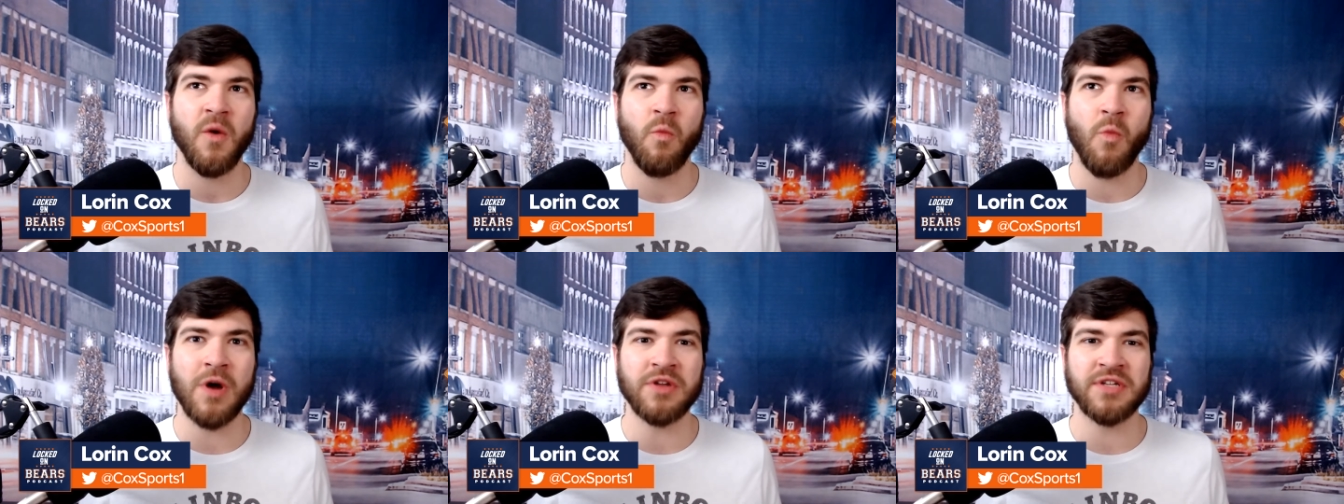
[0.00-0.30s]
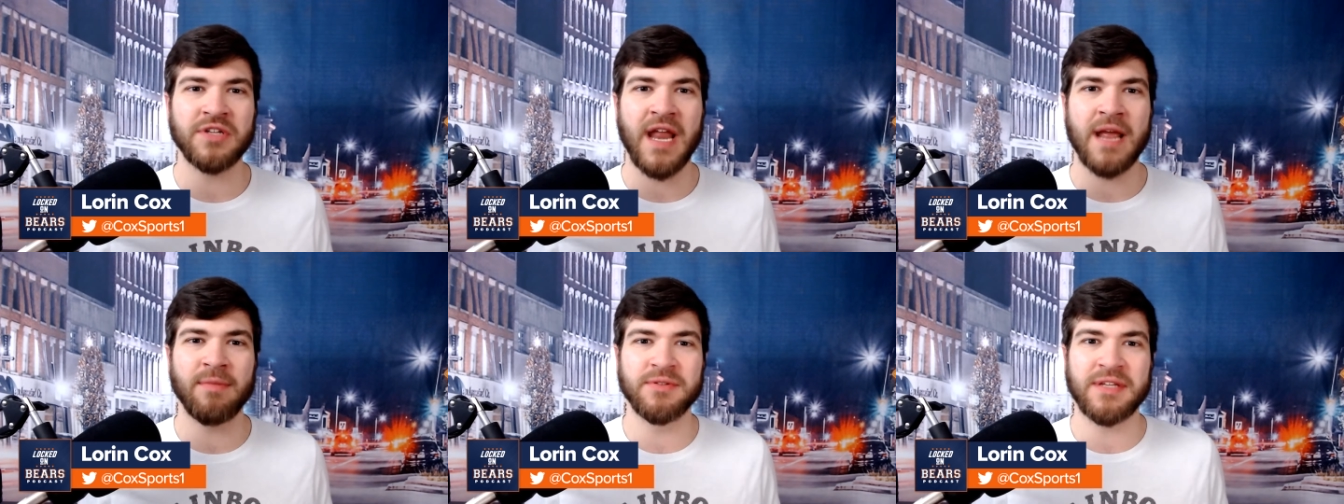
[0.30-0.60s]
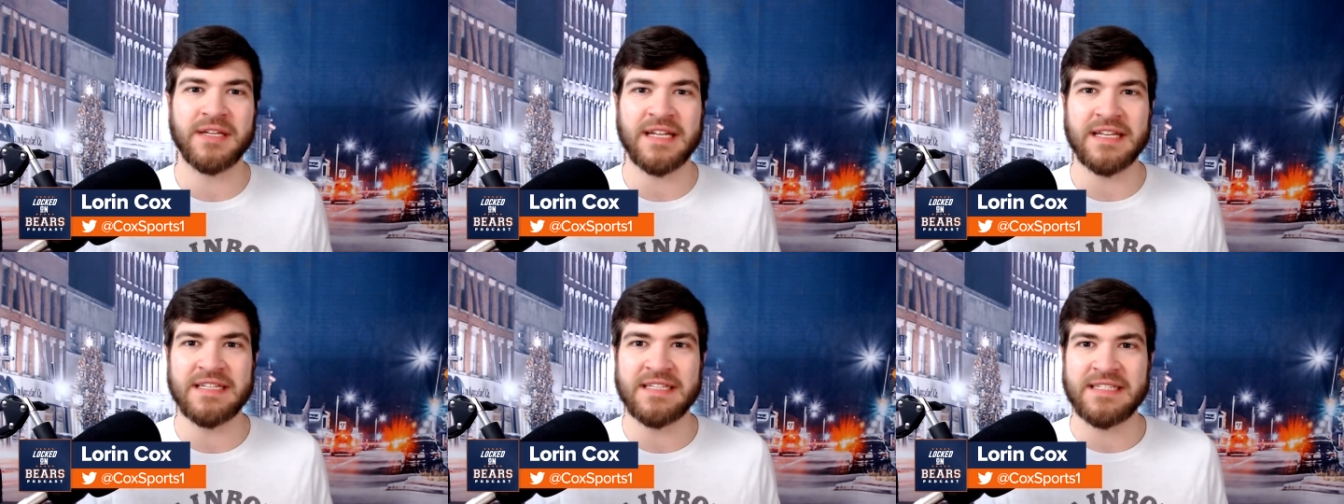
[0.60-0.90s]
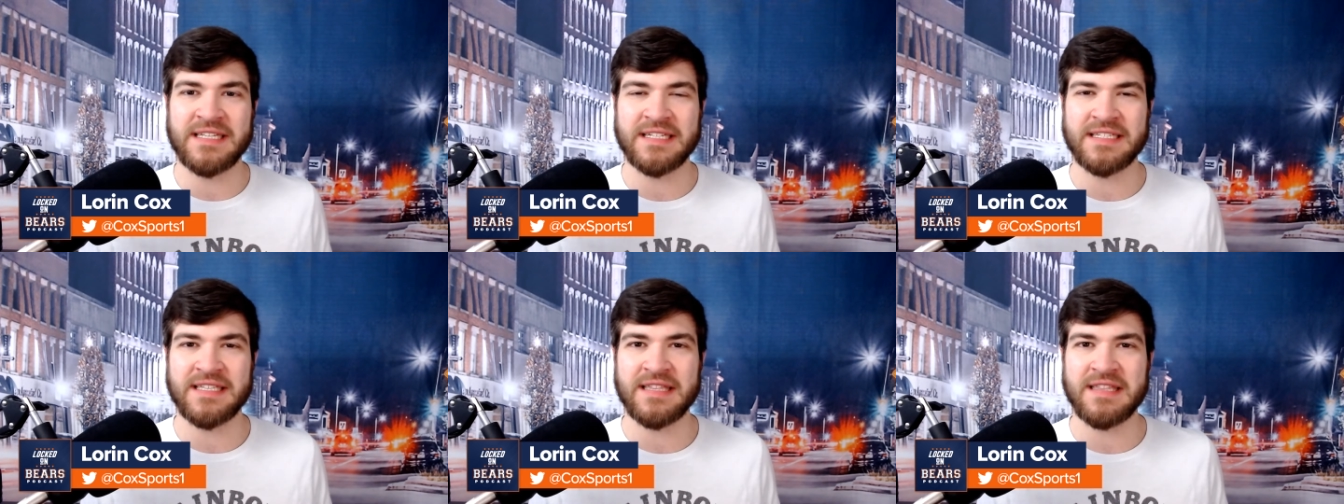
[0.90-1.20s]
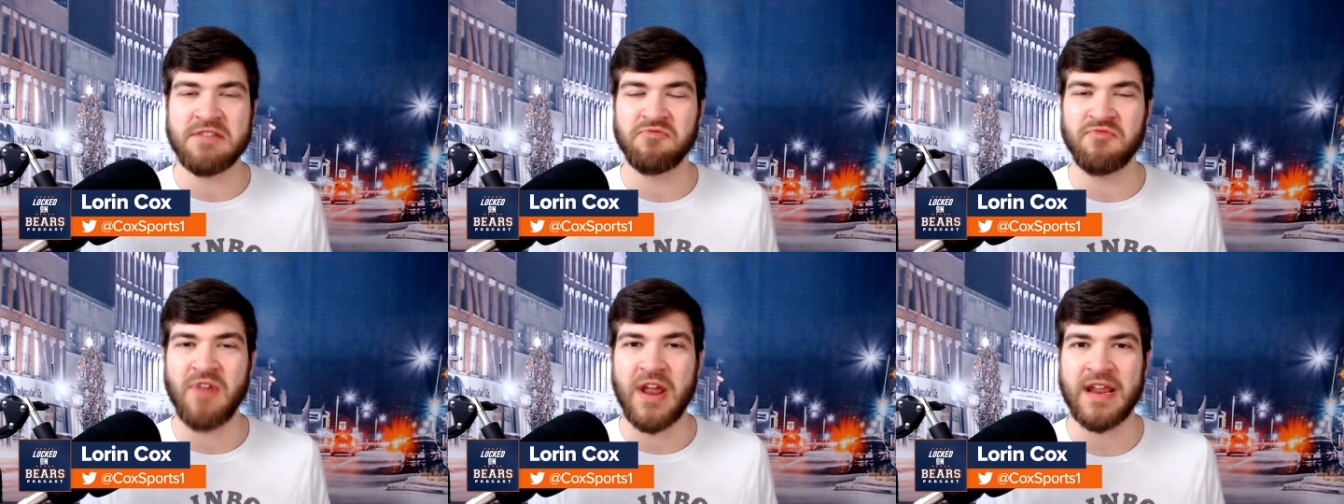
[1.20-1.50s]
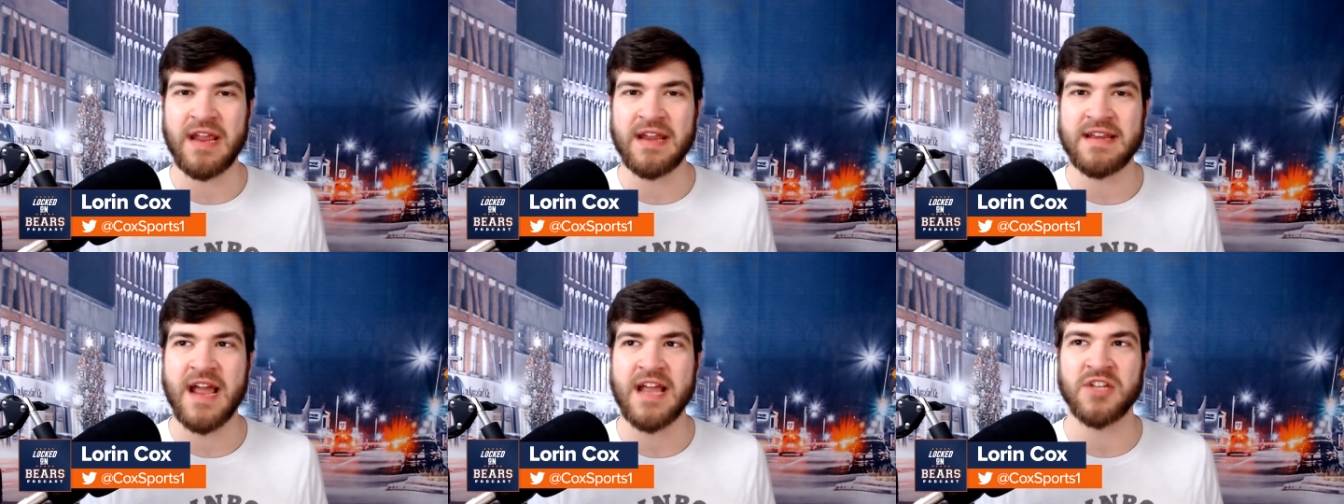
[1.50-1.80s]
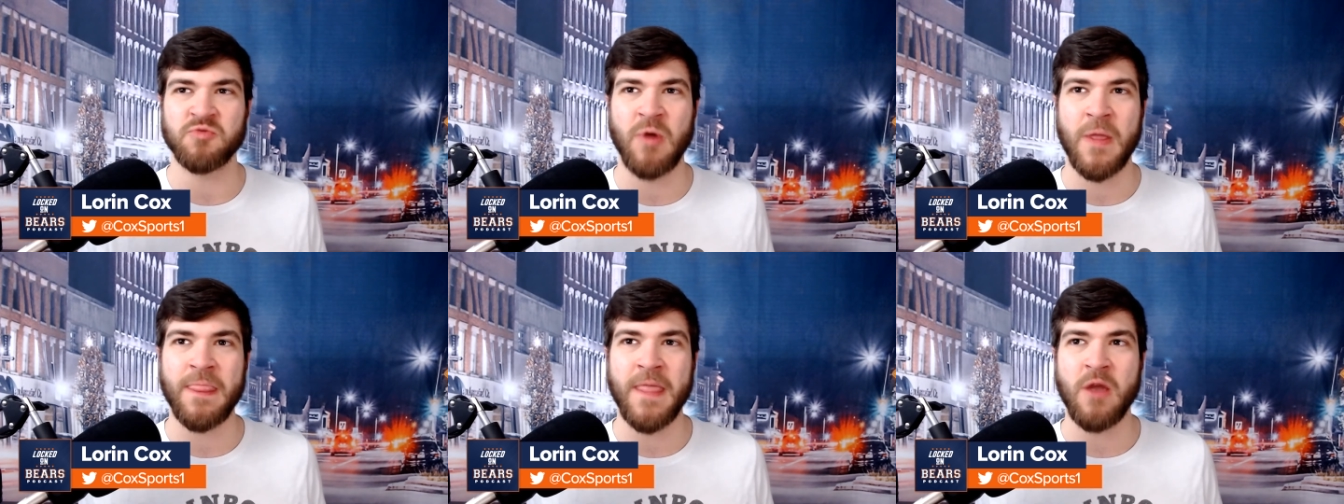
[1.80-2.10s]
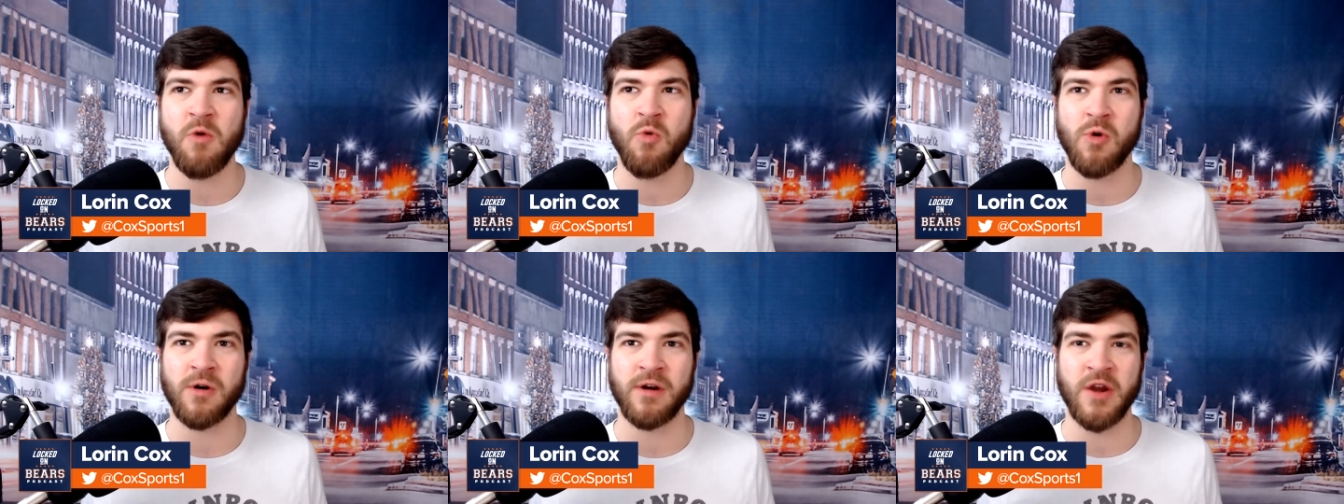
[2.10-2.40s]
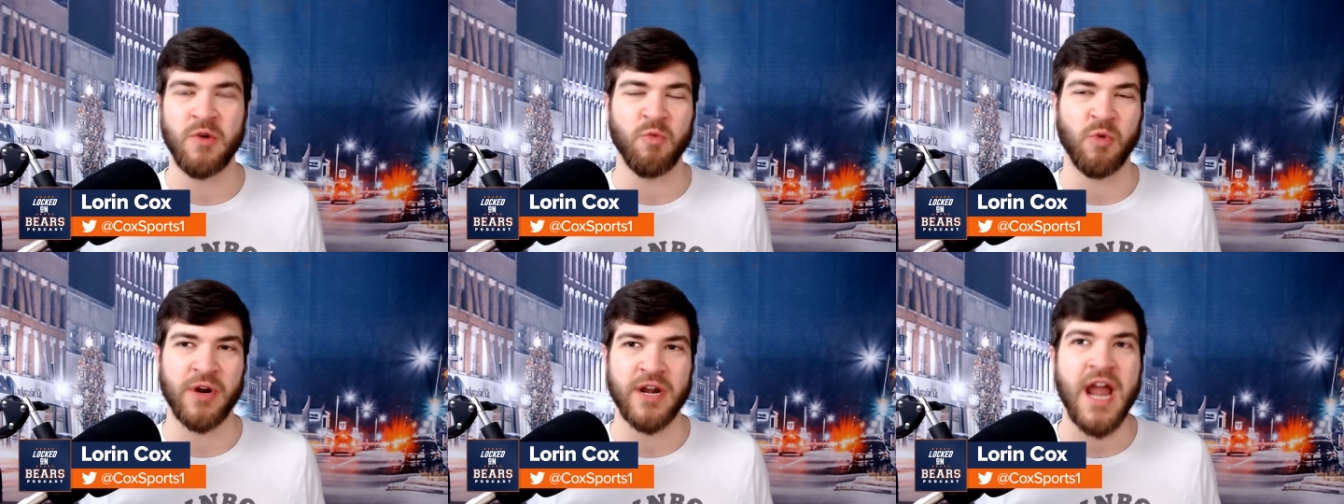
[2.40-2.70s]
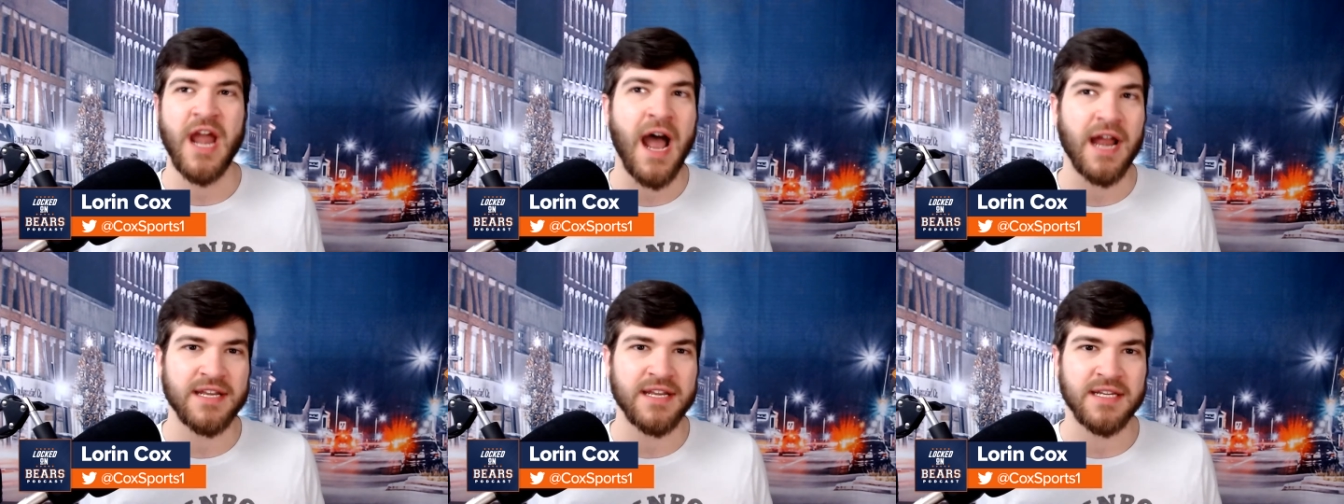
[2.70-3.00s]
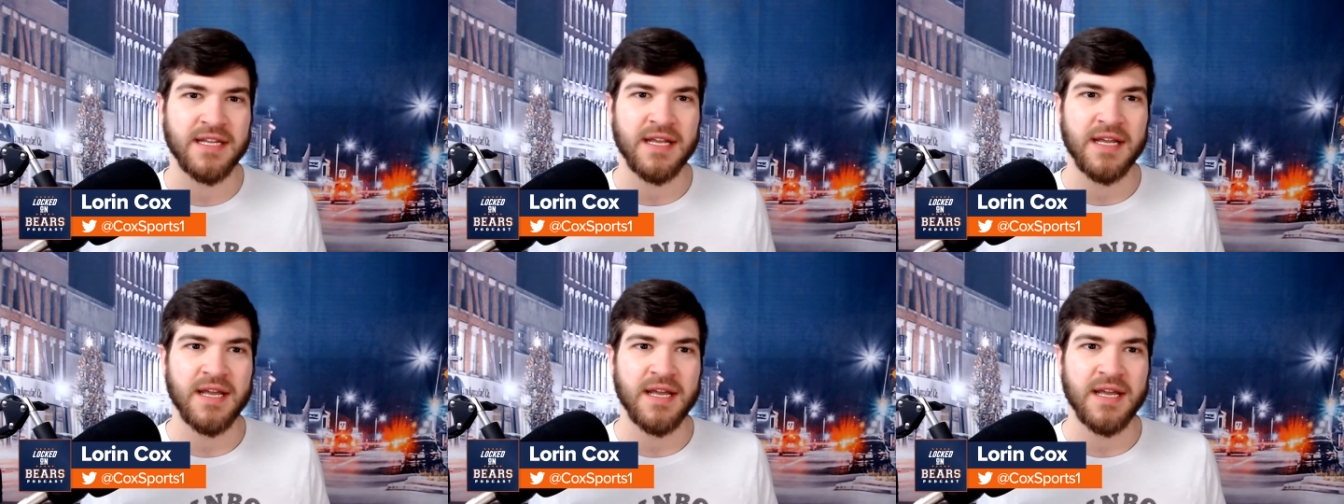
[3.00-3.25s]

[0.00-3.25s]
wasn't able to consistently recognize when they were and were not